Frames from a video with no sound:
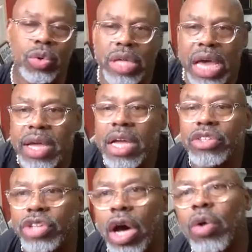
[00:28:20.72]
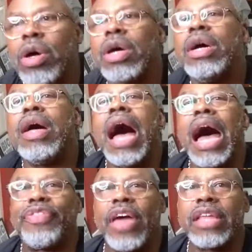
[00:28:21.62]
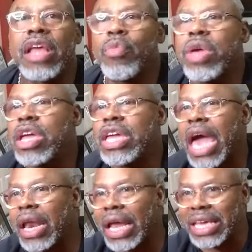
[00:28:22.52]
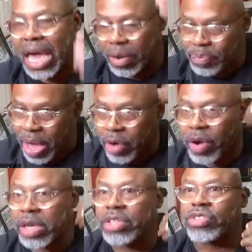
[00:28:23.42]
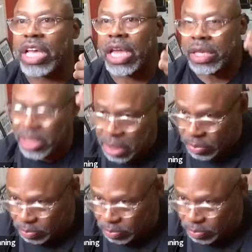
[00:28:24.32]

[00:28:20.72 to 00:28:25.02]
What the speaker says: Okay. So I think that we kind of like got a better understanding.